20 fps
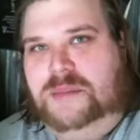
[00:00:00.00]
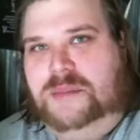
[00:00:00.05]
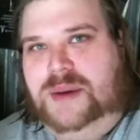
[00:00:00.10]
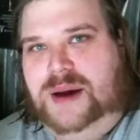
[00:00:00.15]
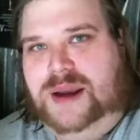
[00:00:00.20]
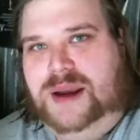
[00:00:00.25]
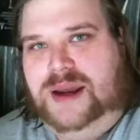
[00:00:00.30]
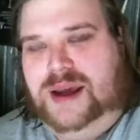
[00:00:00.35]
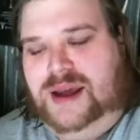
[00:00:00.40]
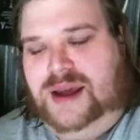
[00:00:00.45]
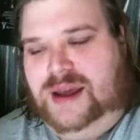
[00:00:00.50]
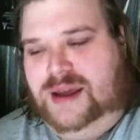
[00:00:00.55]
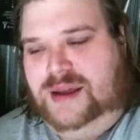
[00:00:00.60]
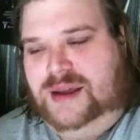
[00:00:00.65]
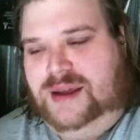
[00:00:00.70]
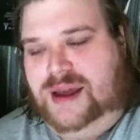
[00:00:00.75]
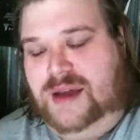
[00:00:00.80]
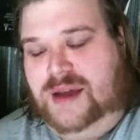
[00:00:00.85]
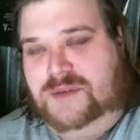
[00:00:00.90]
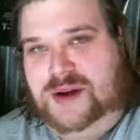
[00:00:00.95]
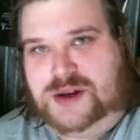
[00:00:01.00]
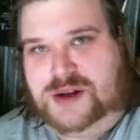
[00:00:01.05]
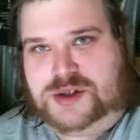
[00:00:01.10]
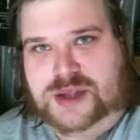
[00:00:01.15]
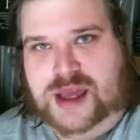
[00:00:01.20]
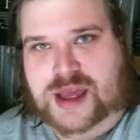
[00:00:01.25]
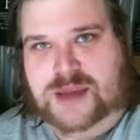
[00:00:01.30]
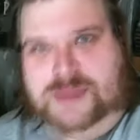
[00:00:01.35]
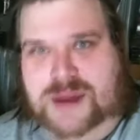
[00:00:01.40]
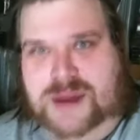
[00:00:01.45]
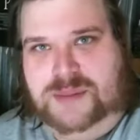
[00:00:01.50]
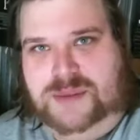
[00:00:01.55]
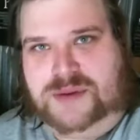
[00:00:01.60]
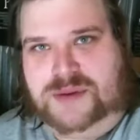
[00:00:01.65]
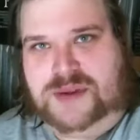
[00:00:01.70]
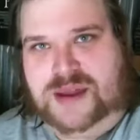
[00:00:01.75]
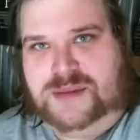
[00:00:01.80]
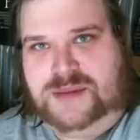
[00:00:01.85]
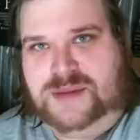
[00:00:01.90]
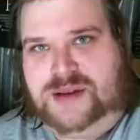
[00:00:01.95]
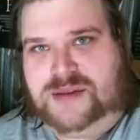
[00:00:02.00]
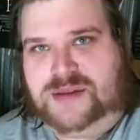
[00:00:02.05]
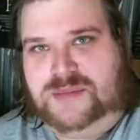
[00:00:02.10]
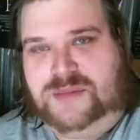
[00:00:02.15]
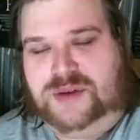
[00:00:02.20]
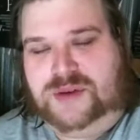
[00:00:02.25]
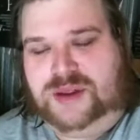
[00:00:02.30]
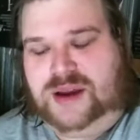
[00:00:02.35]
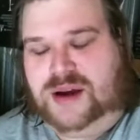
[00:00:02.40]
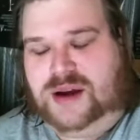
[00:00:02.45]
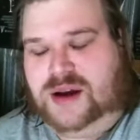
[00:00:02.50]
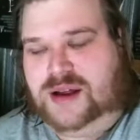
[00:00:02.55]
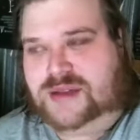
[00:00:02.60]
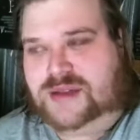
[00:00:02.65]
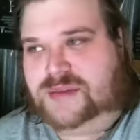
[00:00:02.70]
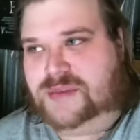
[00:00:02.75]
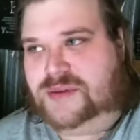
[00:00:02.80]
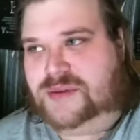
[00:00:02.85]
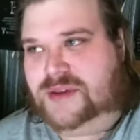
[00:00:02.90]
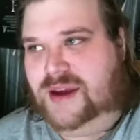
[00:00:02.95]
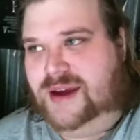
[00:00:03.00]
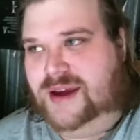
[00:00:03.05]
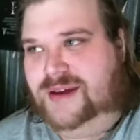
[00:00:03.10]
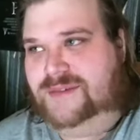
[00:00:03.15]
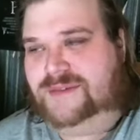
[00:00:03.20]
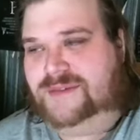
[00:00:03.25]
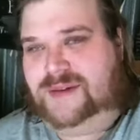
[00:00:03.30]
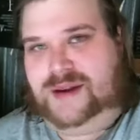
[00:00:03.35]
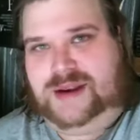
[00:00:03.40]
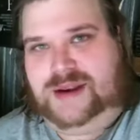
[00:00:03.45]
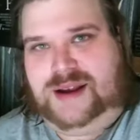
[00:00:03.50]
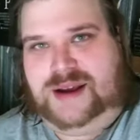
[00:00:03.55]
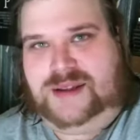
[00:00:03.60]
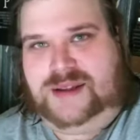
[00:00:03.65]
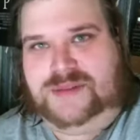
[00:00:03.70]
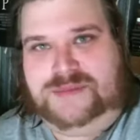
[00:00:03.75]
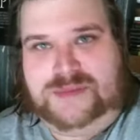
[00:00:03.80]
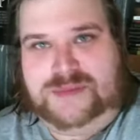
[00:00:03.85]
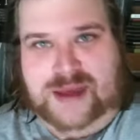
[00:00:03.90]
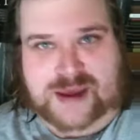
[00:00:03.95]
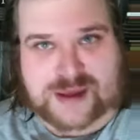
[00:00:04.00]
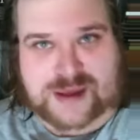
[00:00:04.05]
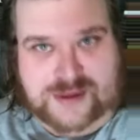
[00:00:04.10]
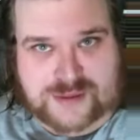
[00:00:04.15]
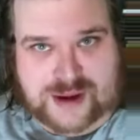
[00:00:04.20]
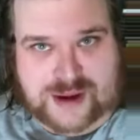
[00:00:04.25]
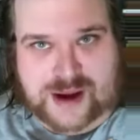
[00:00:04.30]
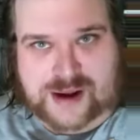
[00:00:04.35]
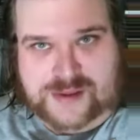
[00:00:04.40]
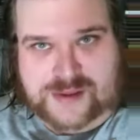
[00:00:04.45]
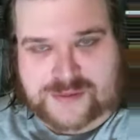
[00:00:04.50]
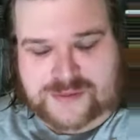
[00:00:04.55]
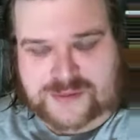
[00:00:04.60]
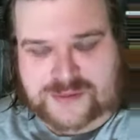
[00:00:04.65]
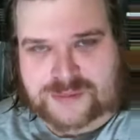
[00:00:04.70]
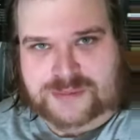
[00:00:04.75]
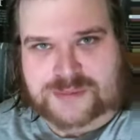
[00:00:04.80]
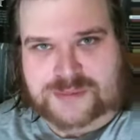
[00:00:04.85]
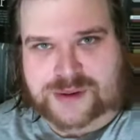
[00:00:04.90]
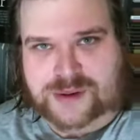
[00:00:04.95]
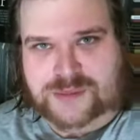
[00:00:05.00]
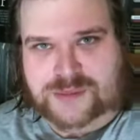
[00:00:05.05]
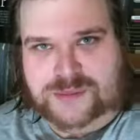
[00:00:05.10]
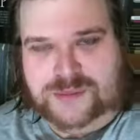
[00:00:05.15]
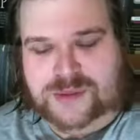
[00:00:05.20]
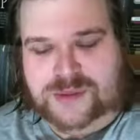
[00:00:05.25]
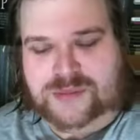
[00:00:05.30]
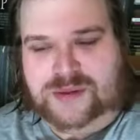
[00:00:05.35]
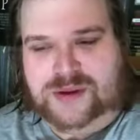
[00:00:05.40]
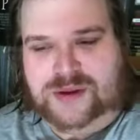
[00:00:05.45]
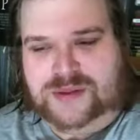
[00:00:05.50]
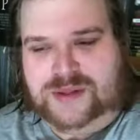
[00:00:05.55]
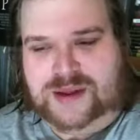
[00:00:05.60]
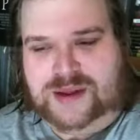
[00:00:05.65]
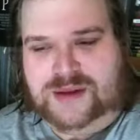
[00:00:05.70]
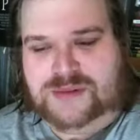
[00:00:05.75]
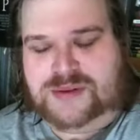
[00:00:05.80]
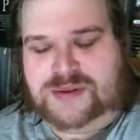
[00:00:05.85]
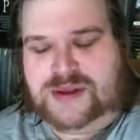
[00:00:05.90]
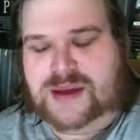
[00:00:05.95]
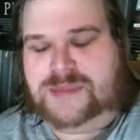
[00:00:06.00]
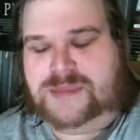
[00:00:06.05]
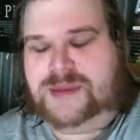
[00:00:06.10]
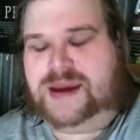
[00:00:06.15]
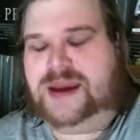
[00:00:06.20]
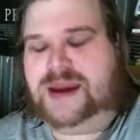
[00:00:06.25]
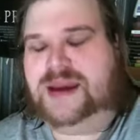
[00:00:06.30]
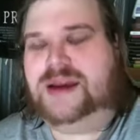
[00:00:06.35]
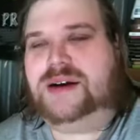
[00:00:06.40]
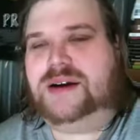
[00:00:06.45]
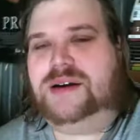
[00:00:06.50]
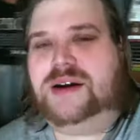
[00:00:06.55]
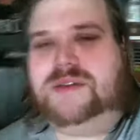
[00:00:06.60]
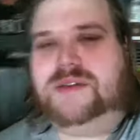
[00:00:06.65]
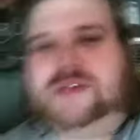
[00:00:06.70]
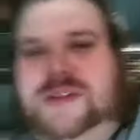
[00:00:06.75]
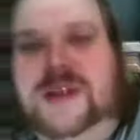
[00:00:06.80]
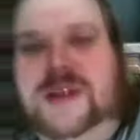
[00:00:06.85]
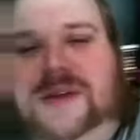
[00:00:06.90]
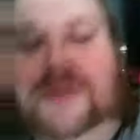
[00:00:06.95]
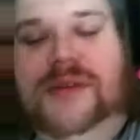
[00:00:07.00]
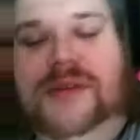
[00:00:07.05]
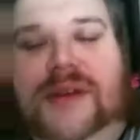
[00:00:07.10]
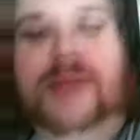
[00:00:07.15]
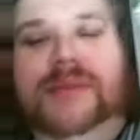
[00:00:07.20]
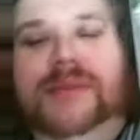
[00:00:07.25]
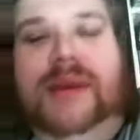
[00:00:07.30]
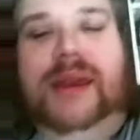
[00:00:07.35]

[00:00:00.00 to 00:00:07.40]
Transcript: But uh, I've actually had people send me some really awesome stuff, and I thank you guys for, you know, anything you sent me, or everything you sent